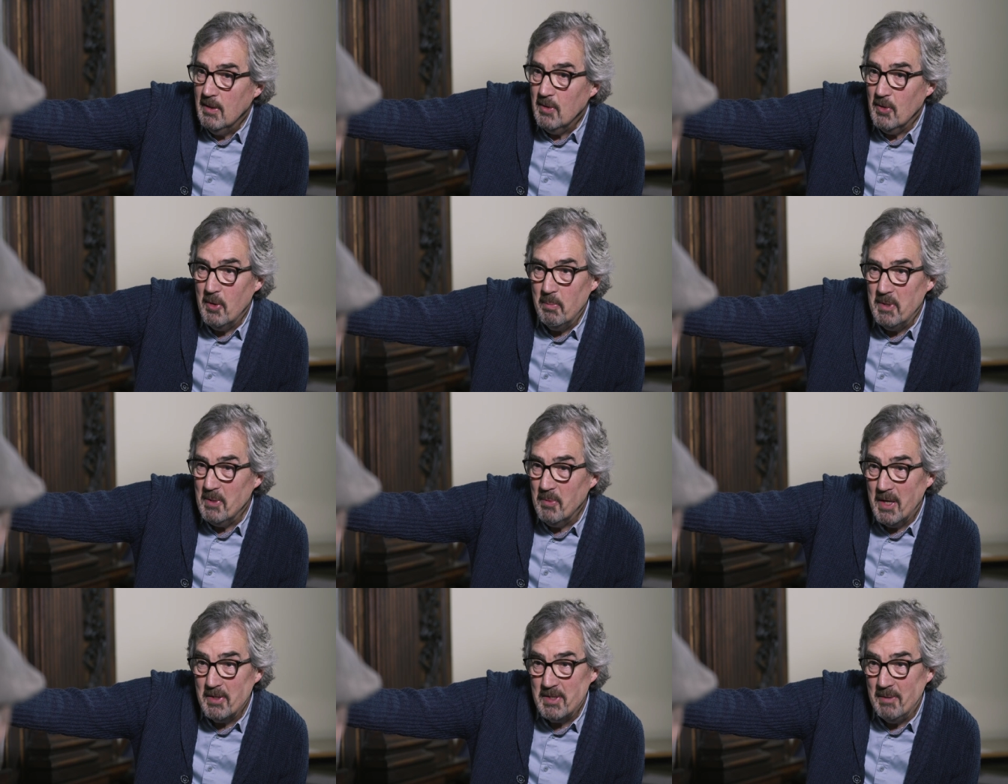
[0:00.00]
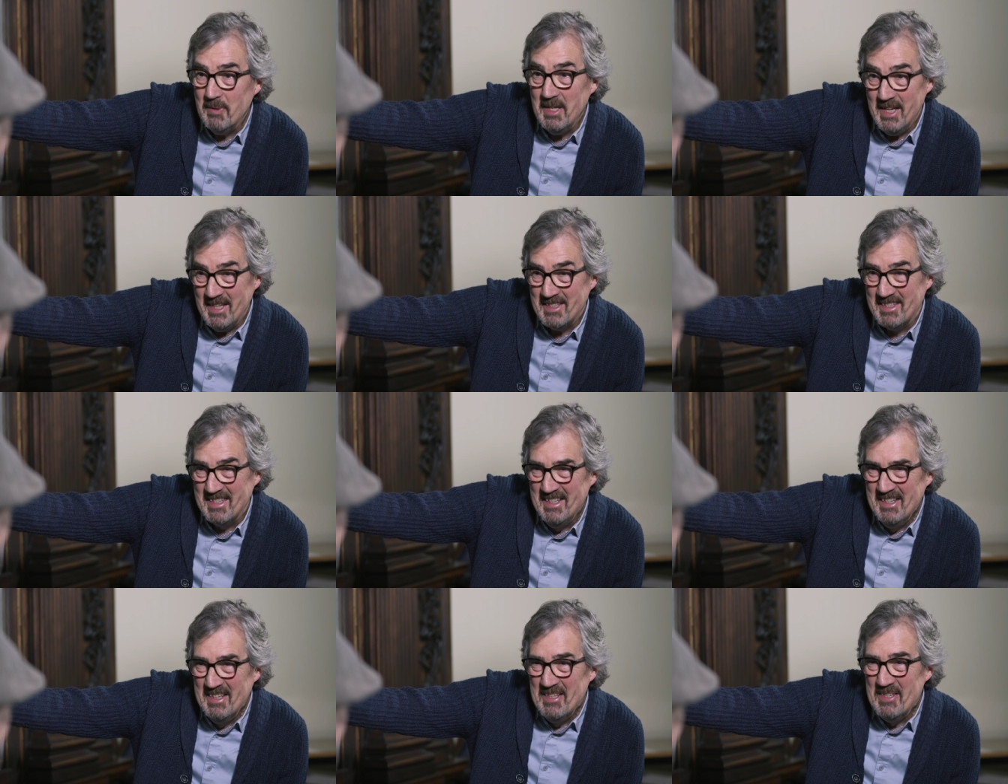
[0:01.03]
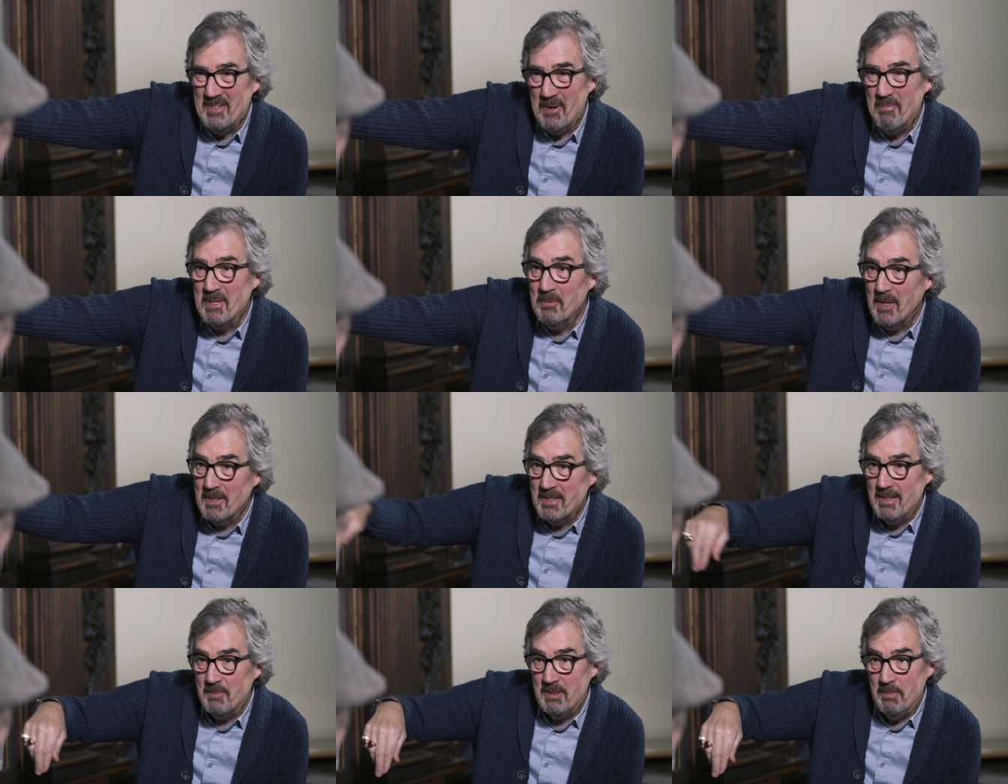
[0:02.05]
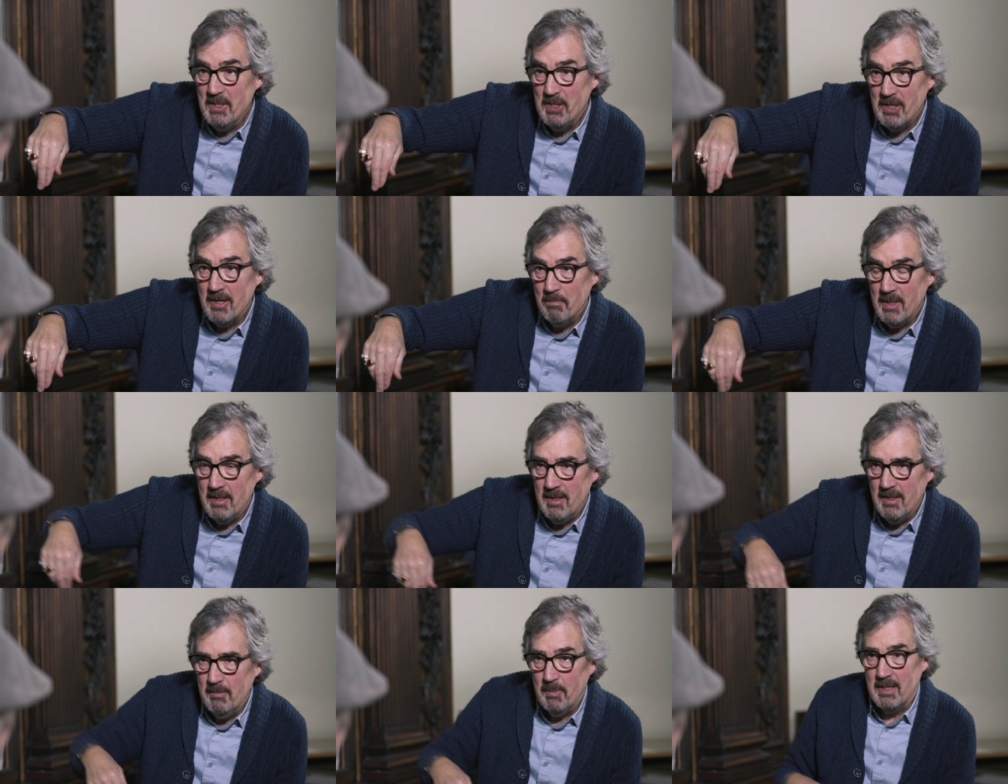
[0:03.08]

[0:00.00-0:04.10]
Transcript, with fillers: Nobody a reservoir. wanted him, yes. Nobody wanted him to be shot by, the,